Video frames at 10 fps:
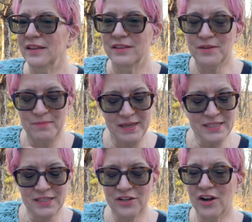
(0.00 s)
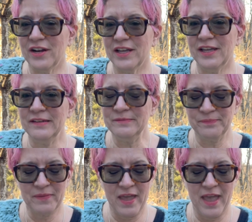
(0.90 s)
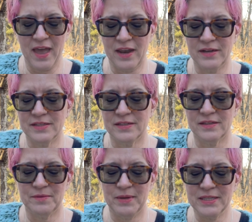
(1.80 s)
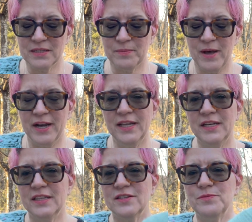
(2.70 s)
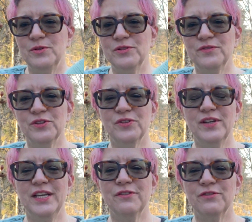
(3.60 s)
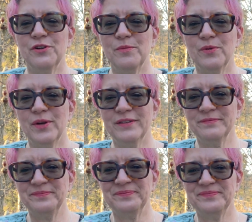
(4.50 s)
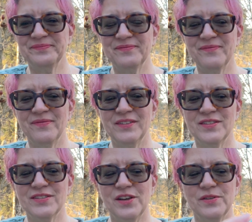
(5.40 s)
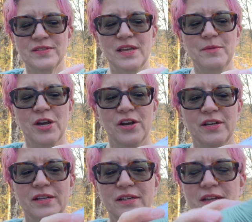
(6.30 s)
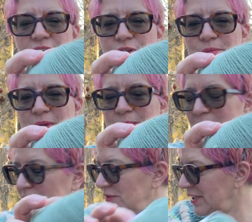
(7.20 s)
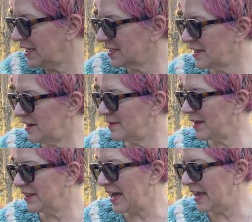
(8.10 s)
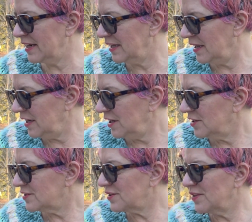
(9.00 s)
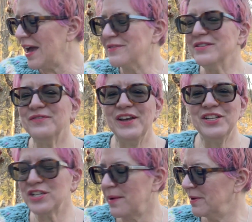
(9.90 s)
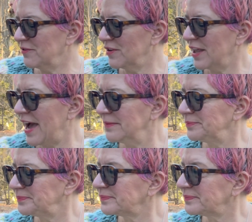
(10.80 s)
The basic cardigan and the basic bonnet in this beautiful green for a boy. So same yarn, Echo Baby. Really excited about that. So that was fun shopping for that.